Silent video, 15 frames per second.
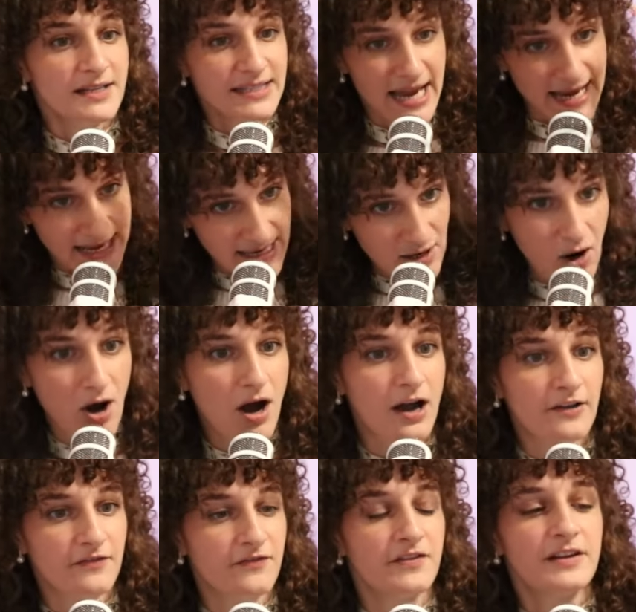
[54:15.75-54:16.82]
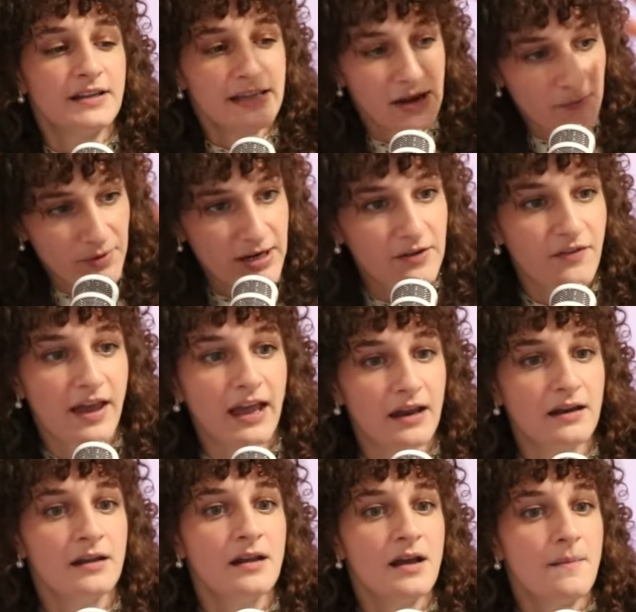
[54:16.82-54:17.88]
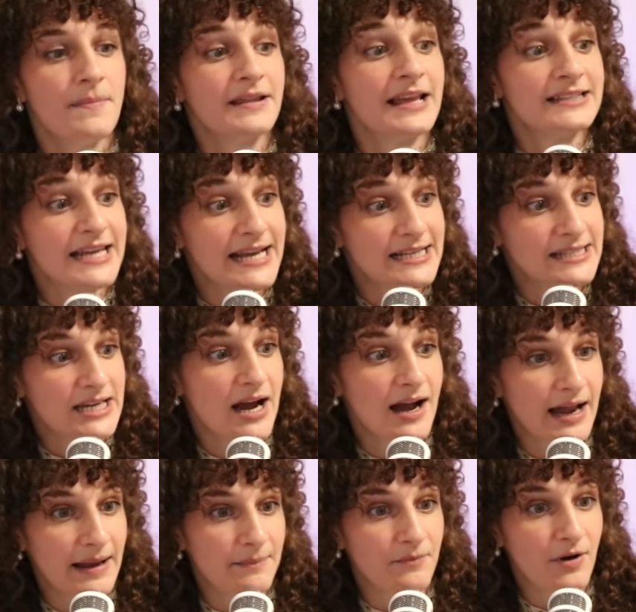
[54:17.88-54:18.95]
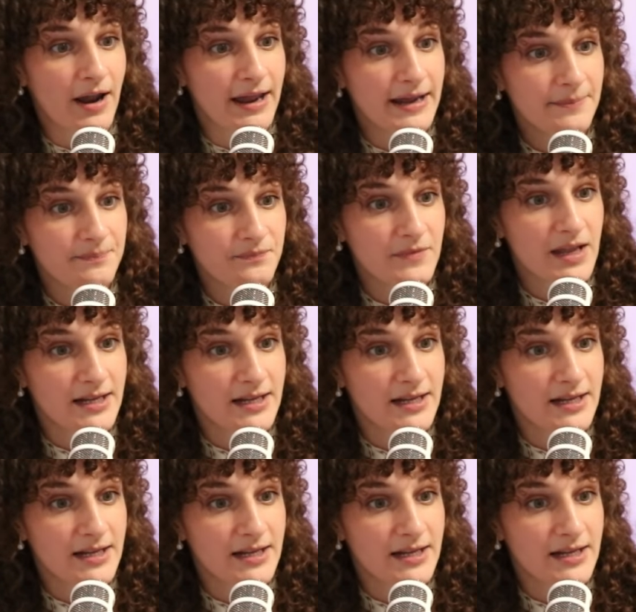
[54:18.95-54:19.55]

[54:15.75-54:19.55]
Take it off. Get rid of it. But that takes time, right?